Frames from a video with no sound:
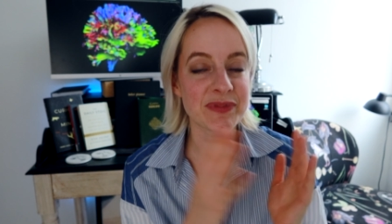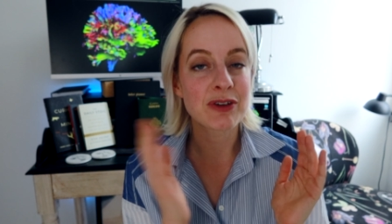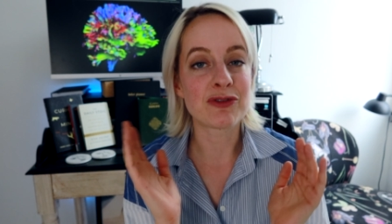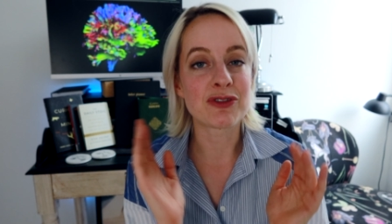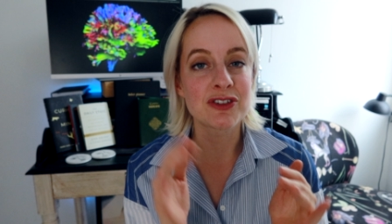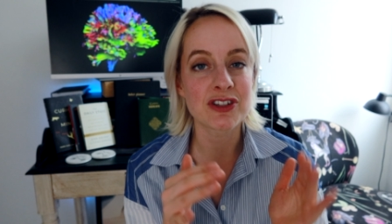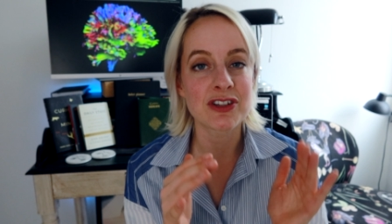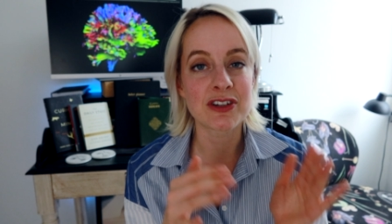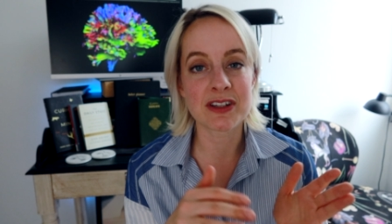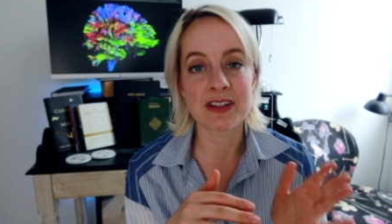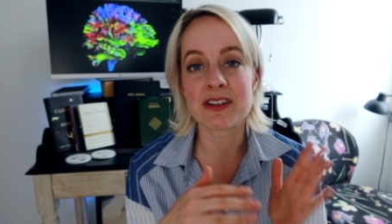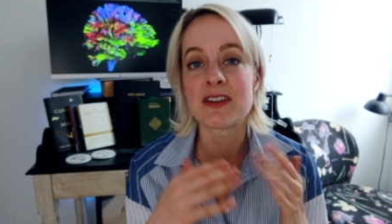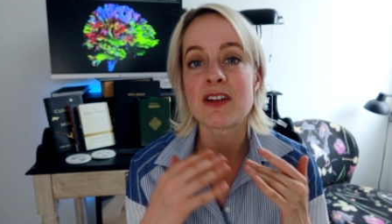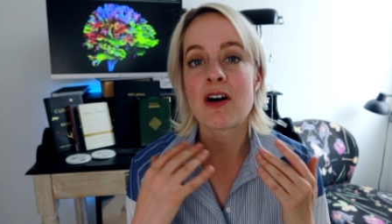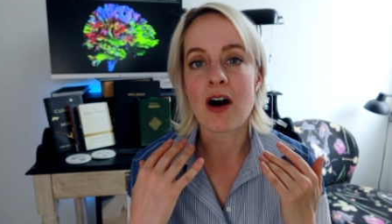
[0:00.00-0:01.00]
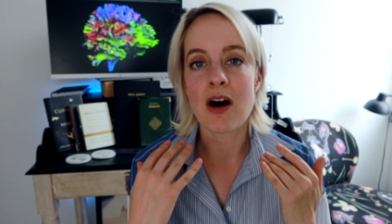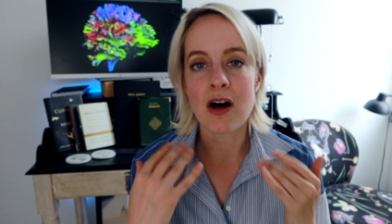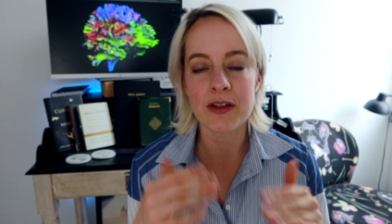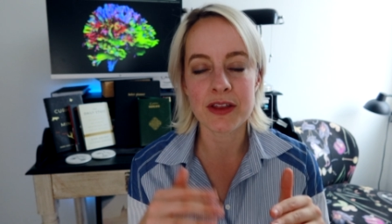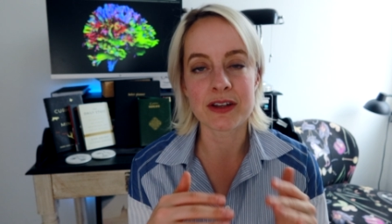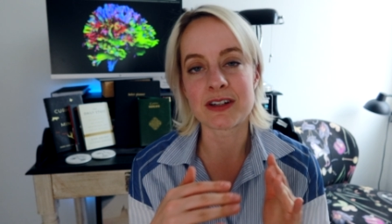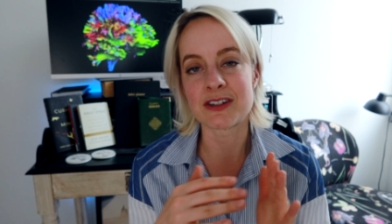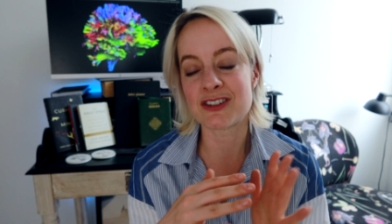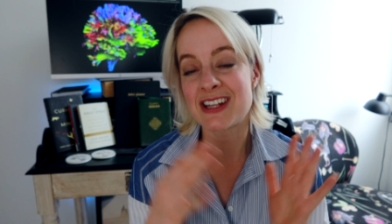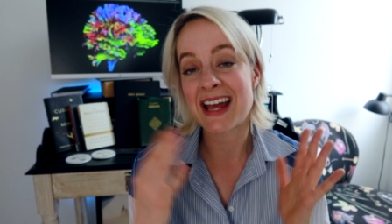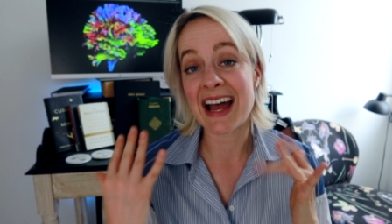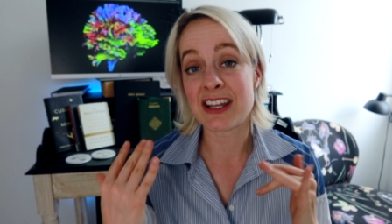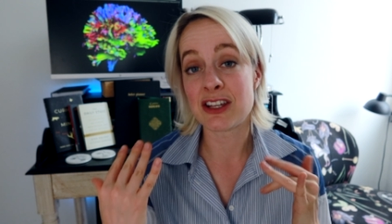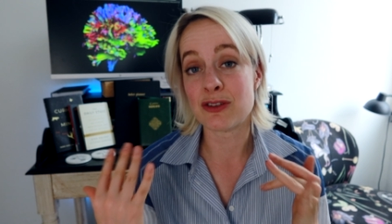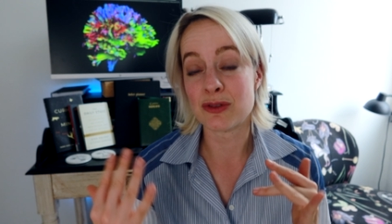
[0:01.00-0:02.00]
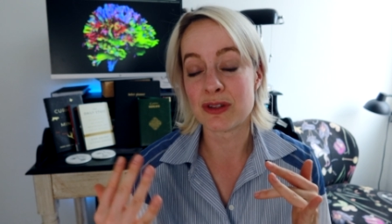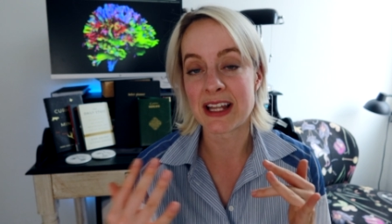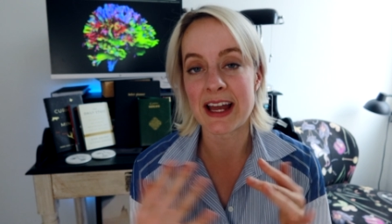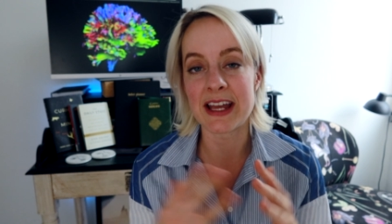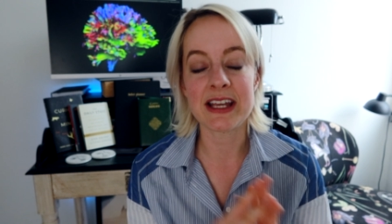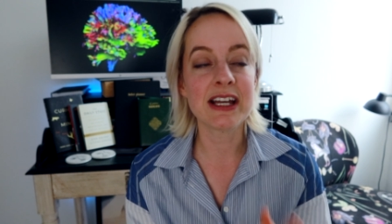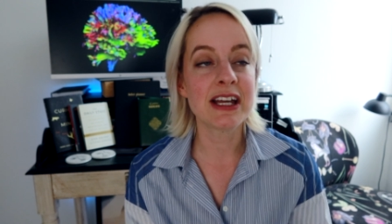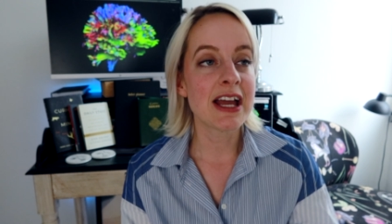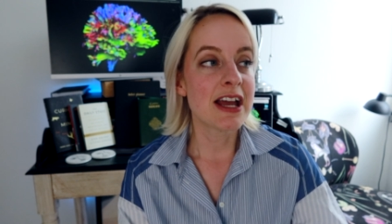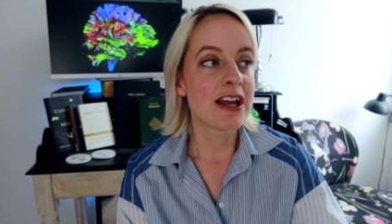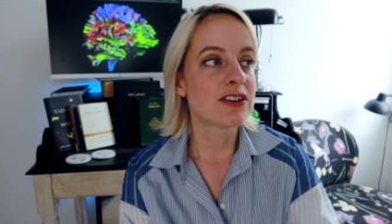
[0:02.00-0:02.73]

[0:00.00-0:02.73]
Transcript: for certain authors that you like.